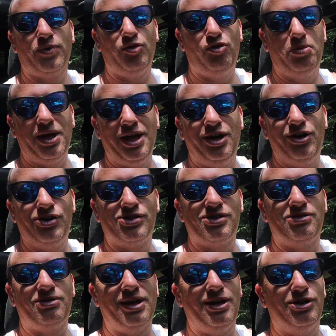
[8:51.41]
for
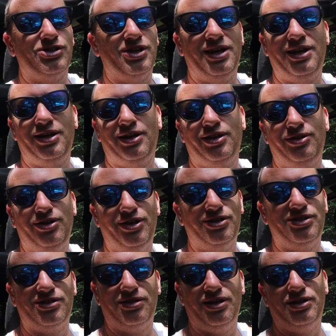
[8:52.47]
beginners, like I was saying,
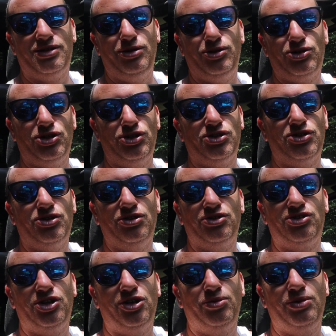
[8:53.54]
it's usually just turn the
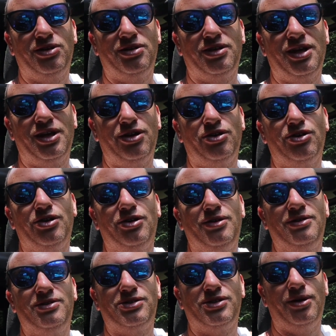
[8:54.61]
steering wheel and like you're good.
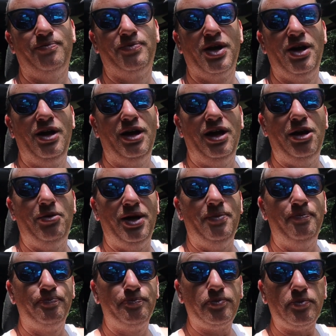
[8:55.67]
So anyway,
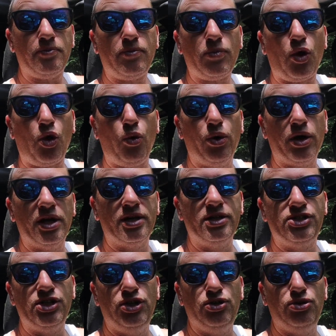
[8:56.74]
we're gonna
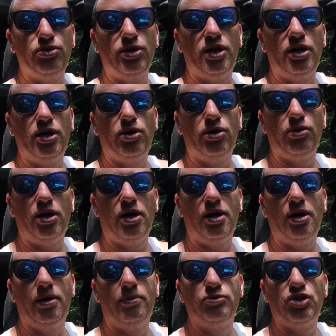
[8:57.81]
continue
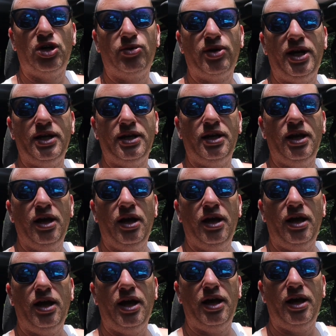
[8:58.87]
trail riding,
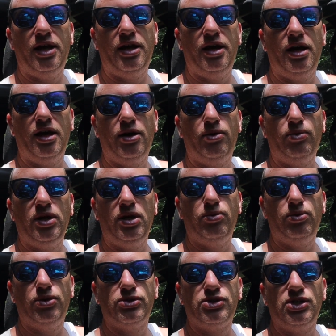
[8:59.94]
and we
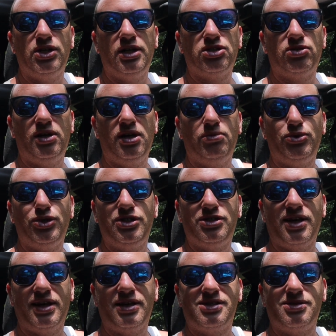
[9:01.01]
will see you guys around. Please
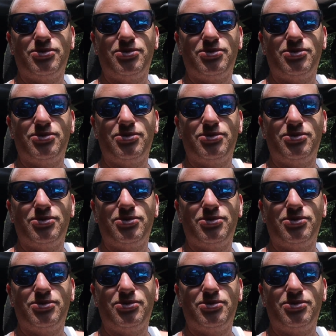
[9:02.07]
like and